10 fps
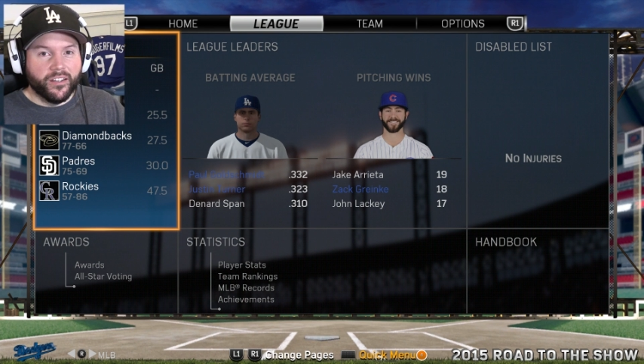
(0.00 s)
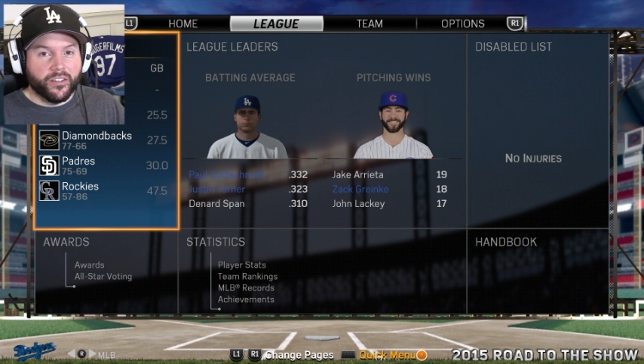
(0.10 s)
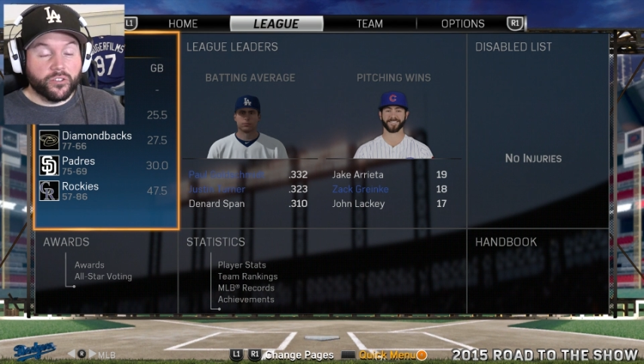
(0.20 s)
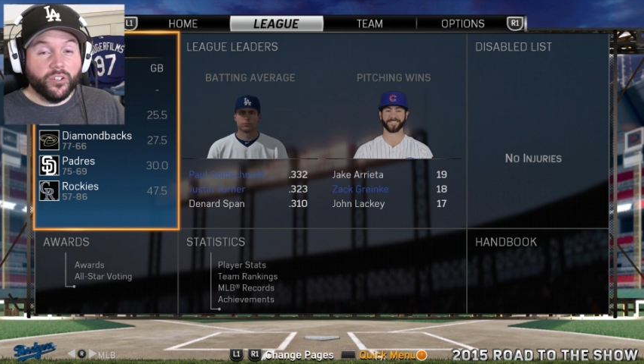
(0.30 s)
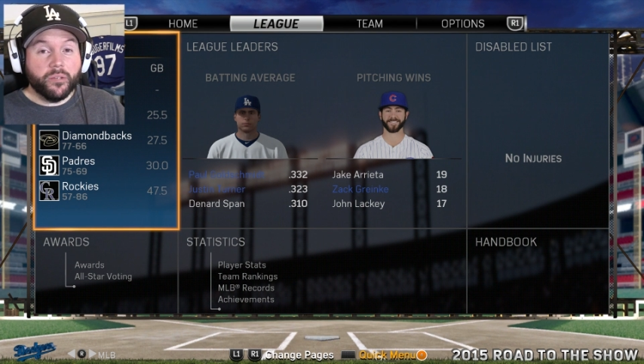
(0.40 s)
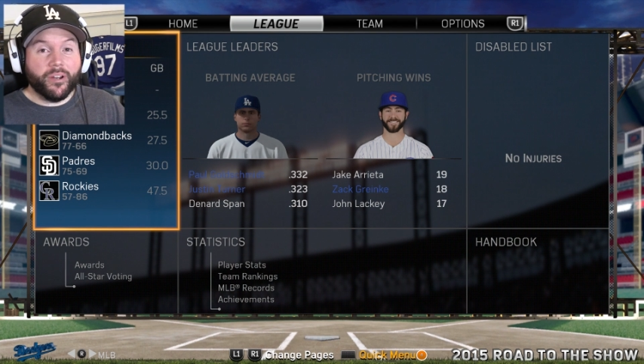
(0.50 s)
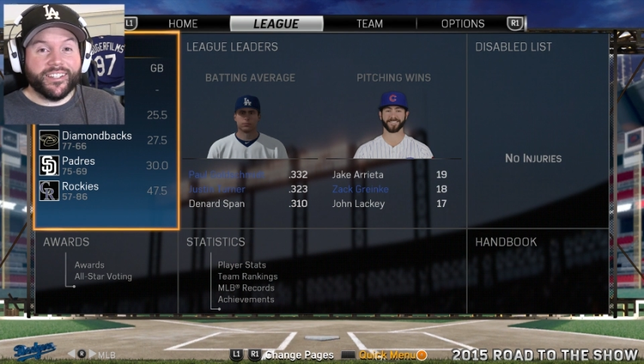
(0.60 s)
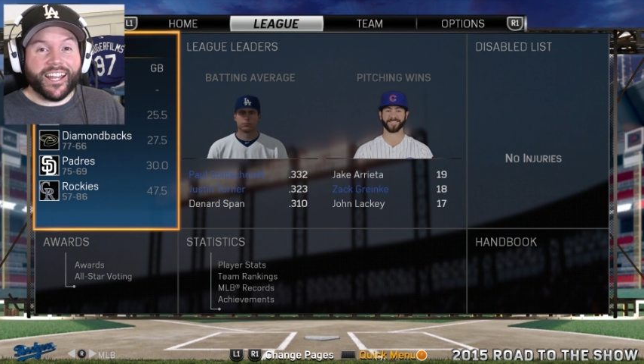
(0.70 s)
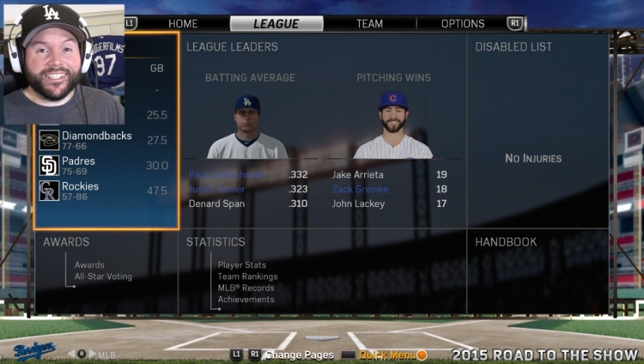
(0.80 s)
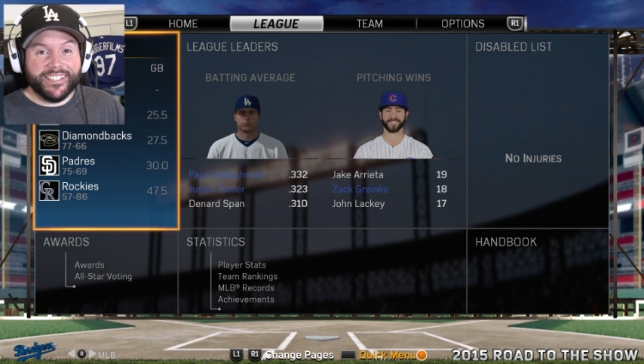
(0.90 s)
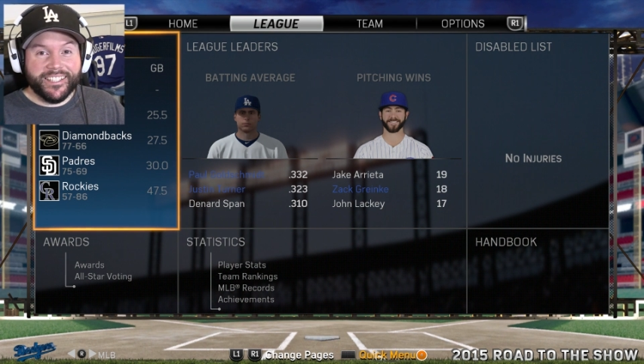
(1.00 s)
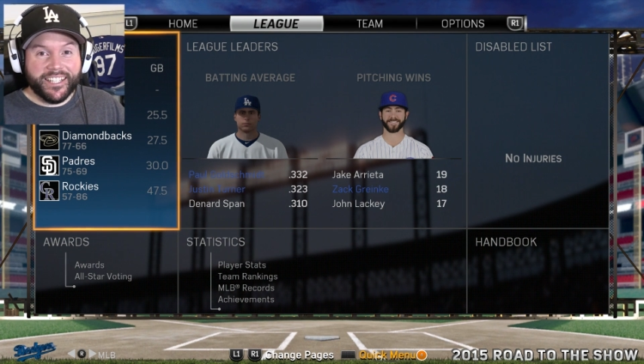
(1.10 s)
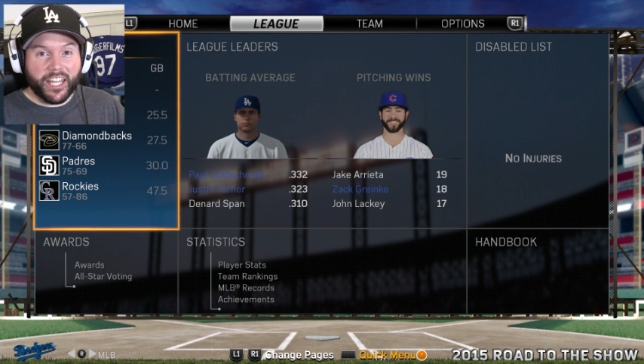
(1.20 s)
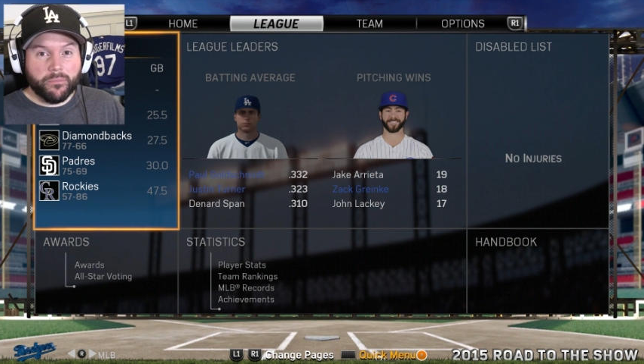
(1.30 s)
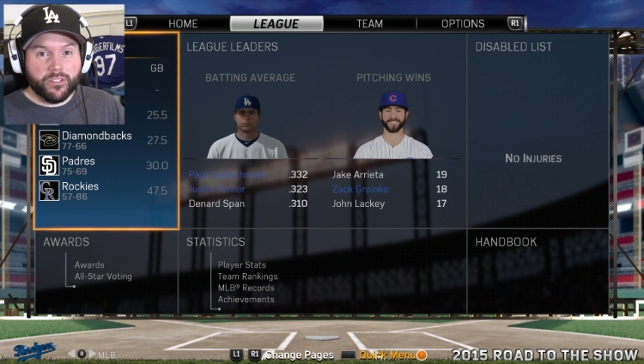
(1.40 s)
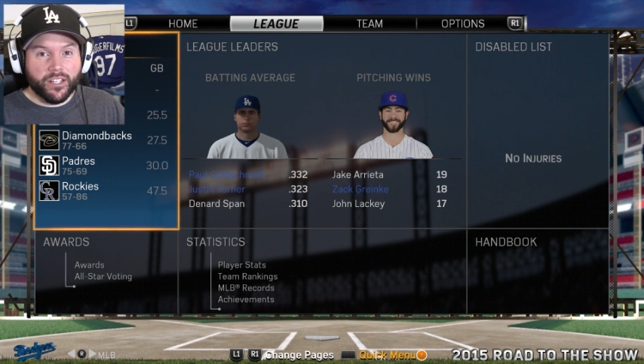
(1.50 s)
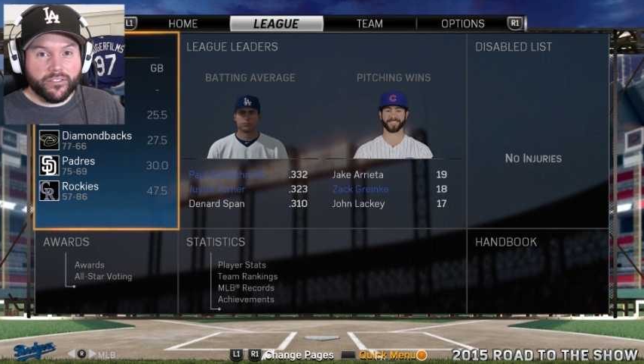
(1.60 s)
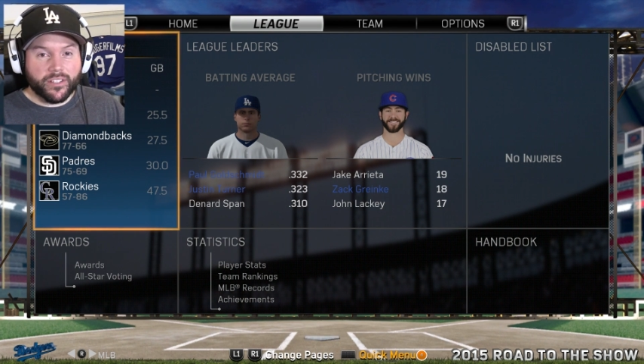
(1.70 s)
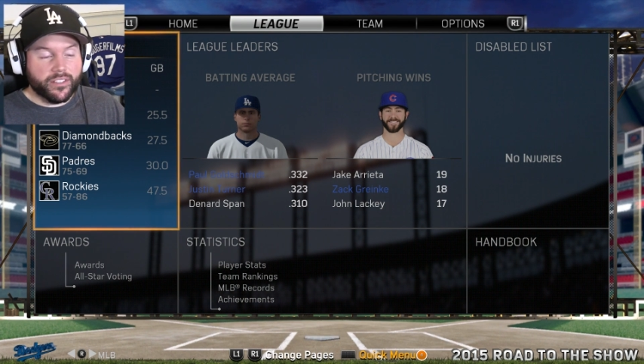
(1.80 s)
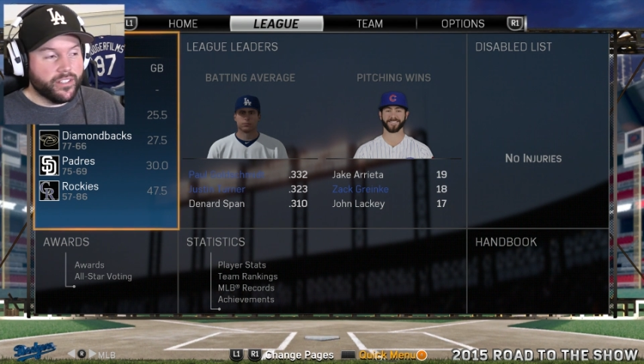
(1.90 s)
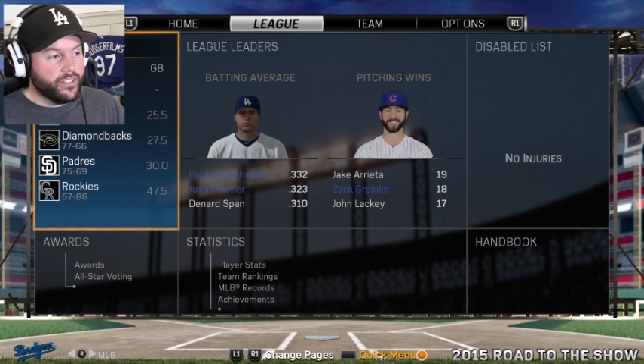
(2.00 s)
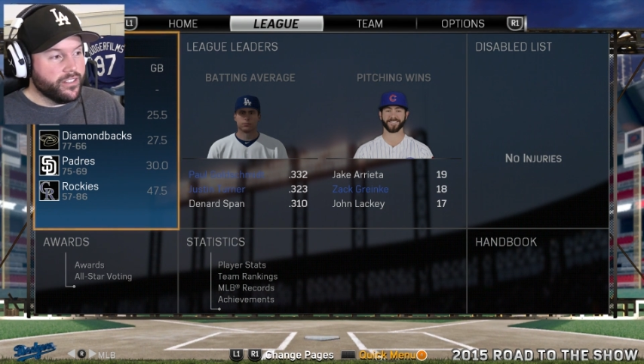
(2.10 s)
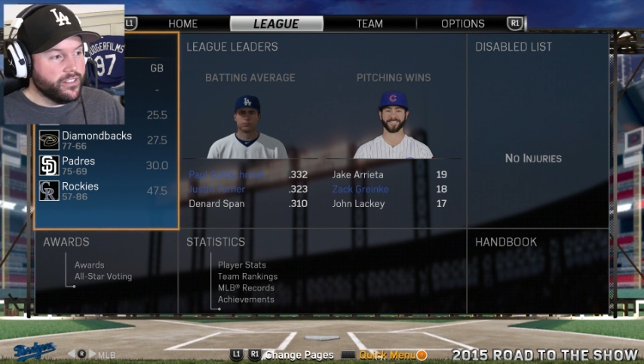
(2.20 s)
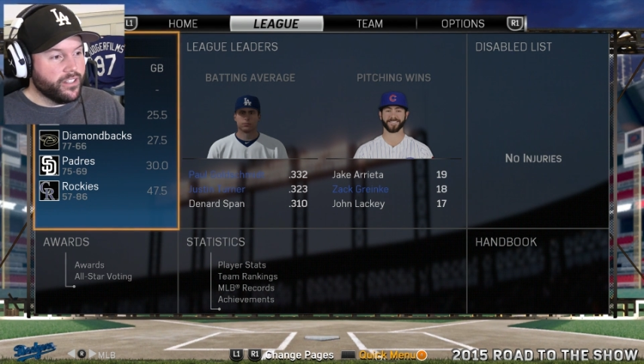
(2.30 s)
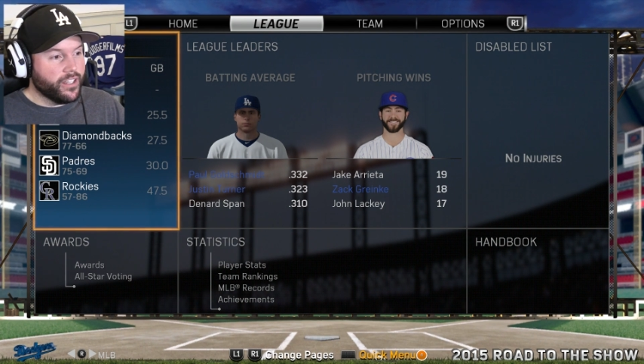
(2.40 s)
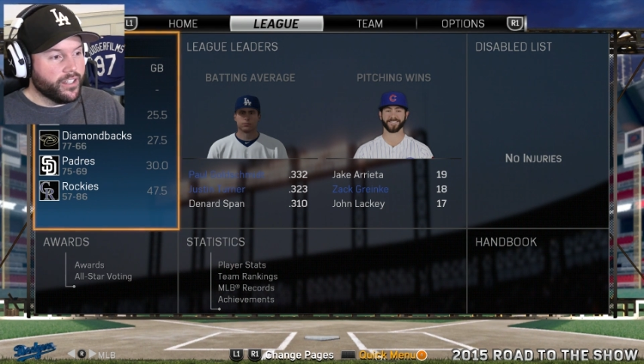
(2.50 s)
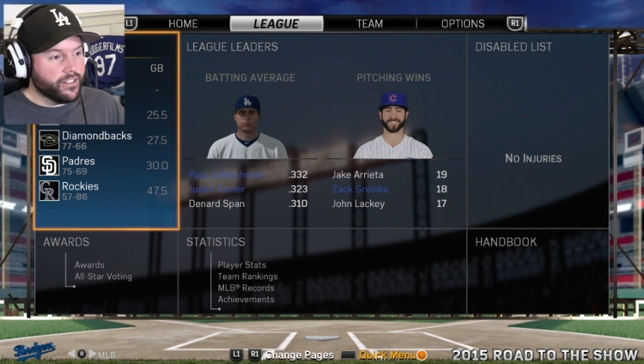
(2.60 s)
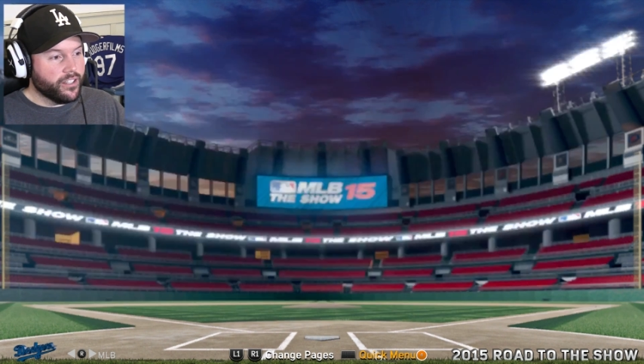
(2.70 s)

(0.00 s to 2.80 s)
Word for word: There's only about 19 games left in the season, and